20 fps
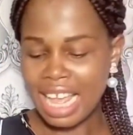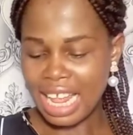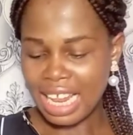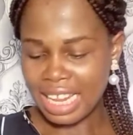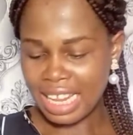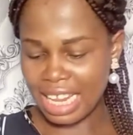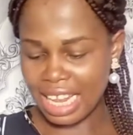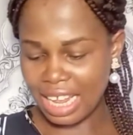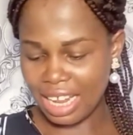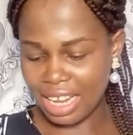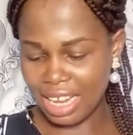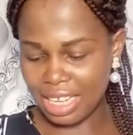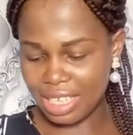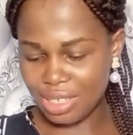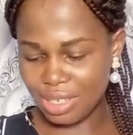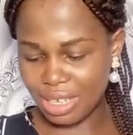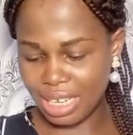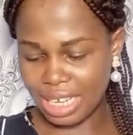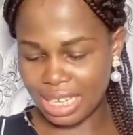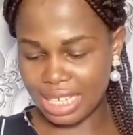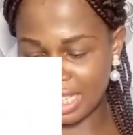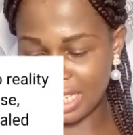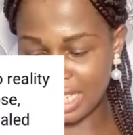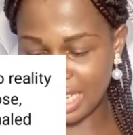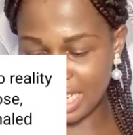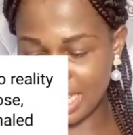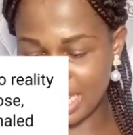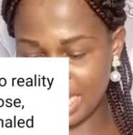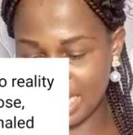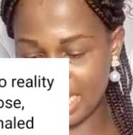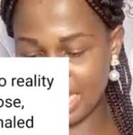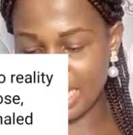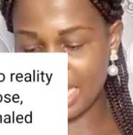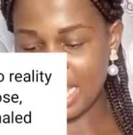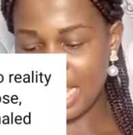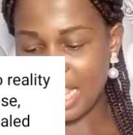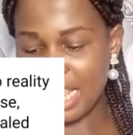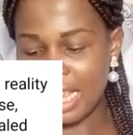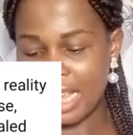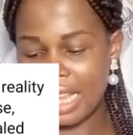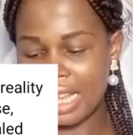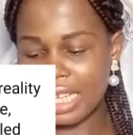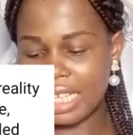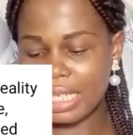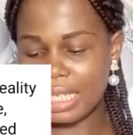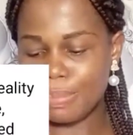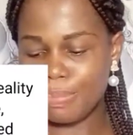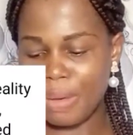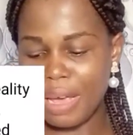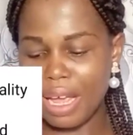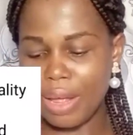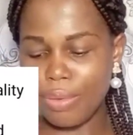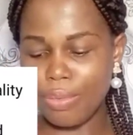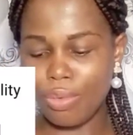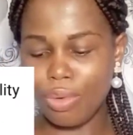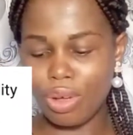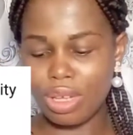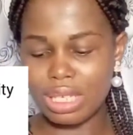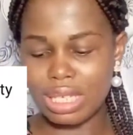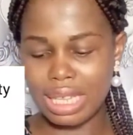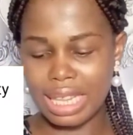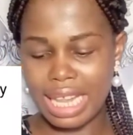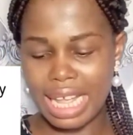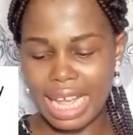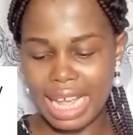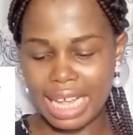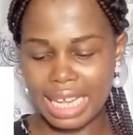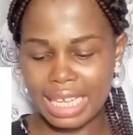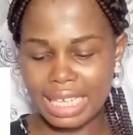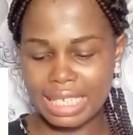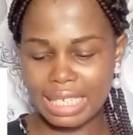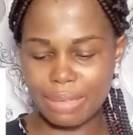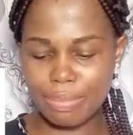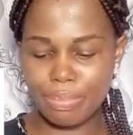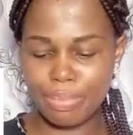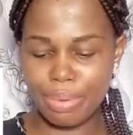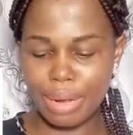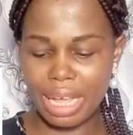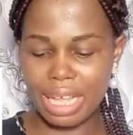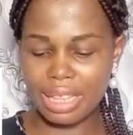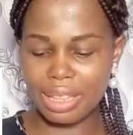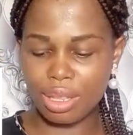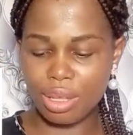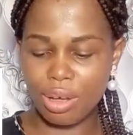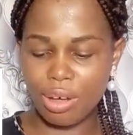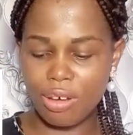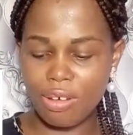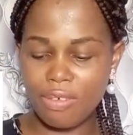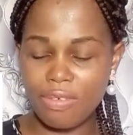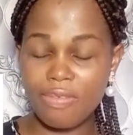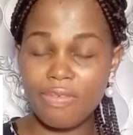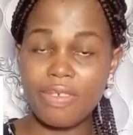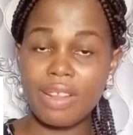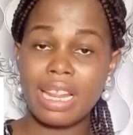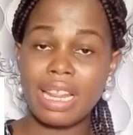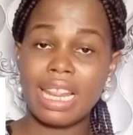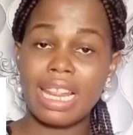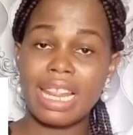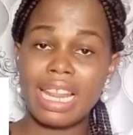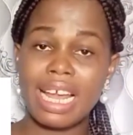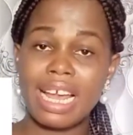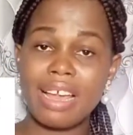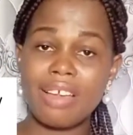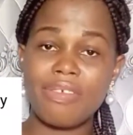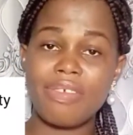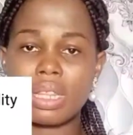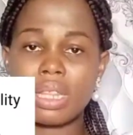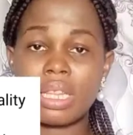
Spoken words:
Now let's look at it again. His pen was like the breath of life.